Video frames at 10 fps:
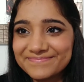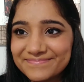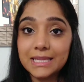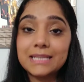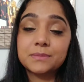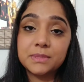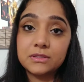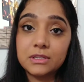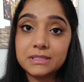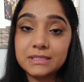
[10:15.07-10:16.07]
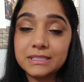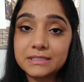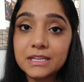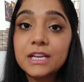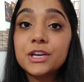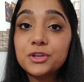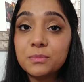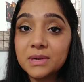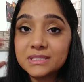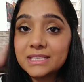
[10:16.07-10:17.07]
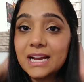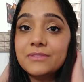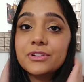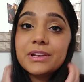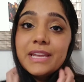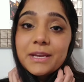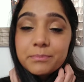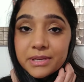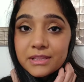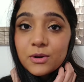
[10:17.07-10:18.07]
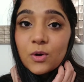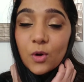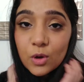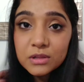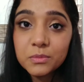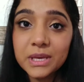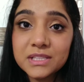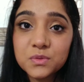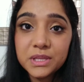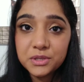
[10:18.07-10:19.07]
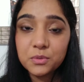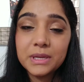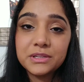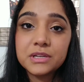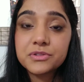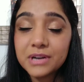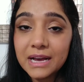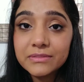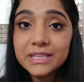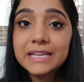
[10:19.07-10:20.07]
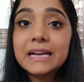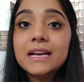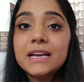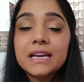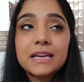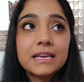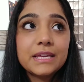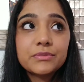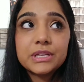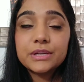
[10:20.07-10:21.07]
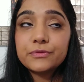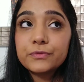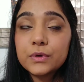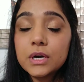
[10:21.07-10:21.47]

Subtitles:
Last but not the least, you must have your neck pillow always with you when you're traveling. Even if